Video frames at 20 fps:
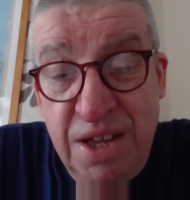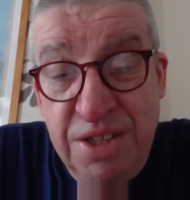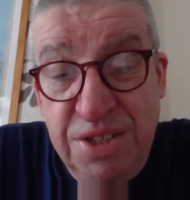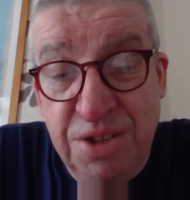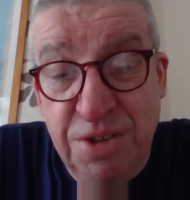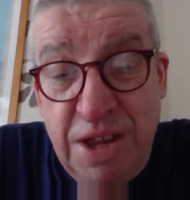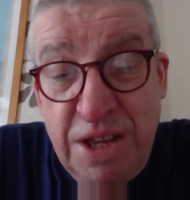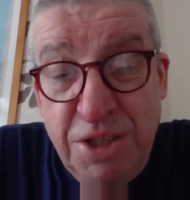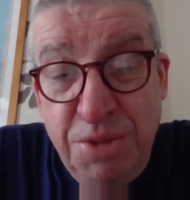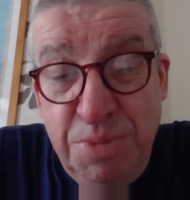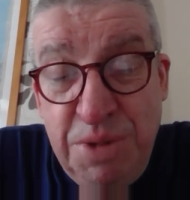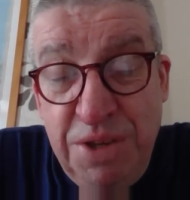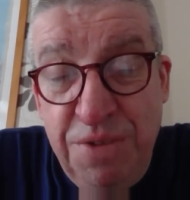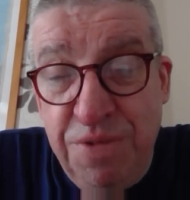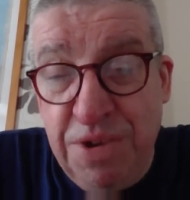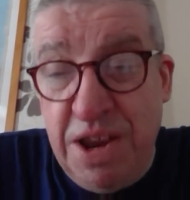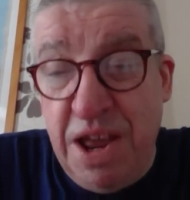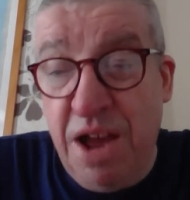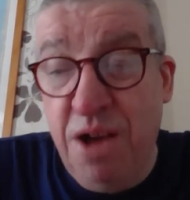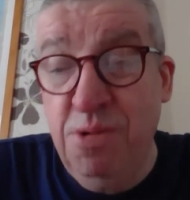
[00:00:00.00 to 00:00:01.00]
so that's me
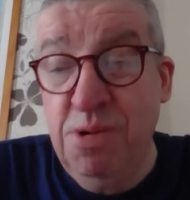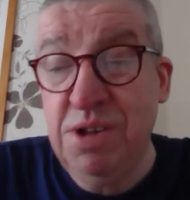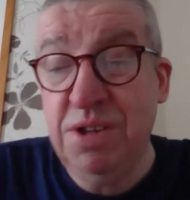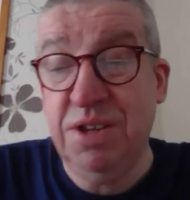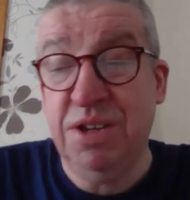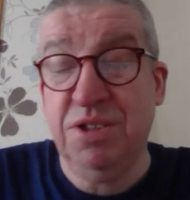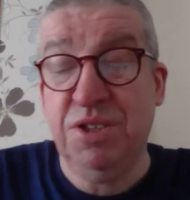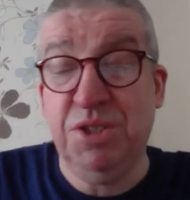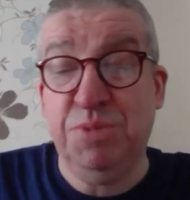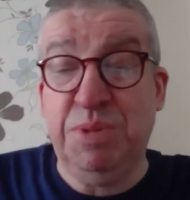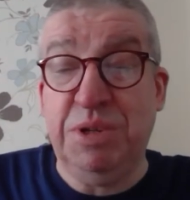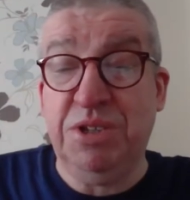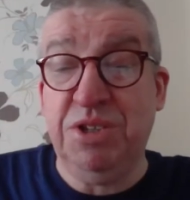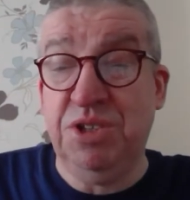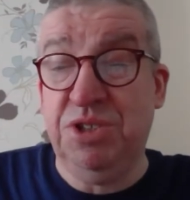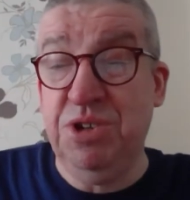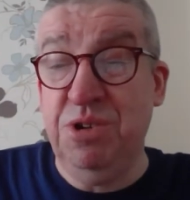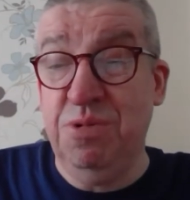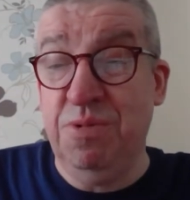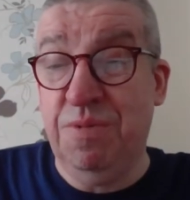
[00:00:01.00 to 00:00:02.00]
for now. I'll speak to
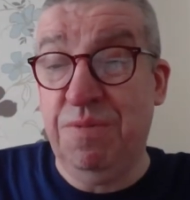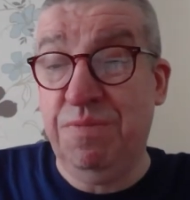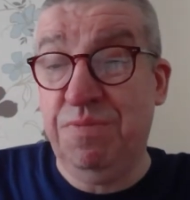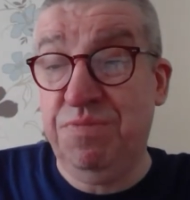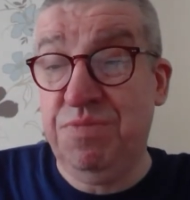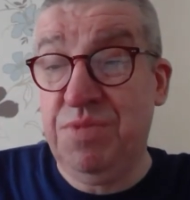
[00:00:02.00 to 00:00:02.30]
you soon.